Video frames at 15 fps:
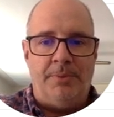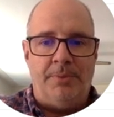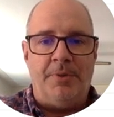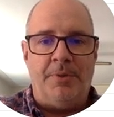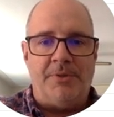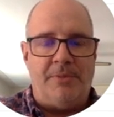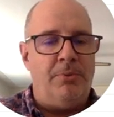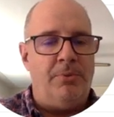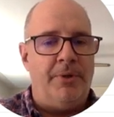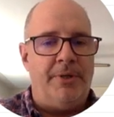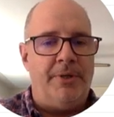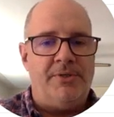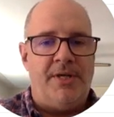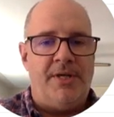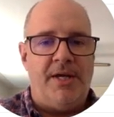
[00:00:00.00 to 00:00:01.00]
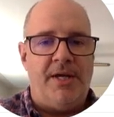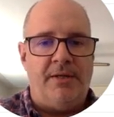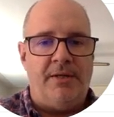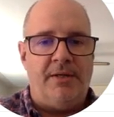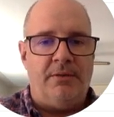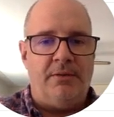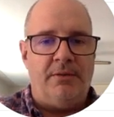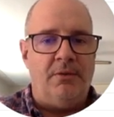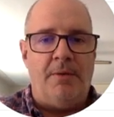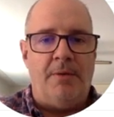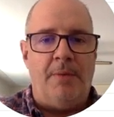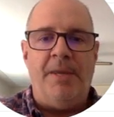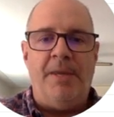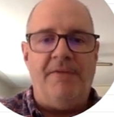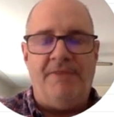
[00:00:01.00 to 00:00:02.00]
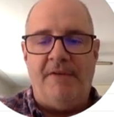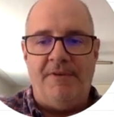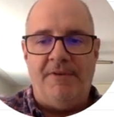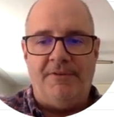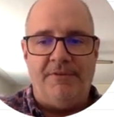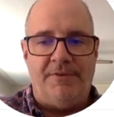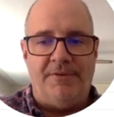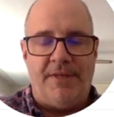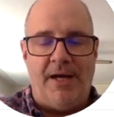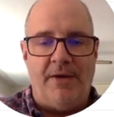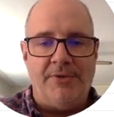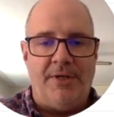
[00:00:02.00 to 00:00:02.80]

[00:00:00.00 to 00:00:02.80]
at some point are saying, look, I'll pay 550 for the house.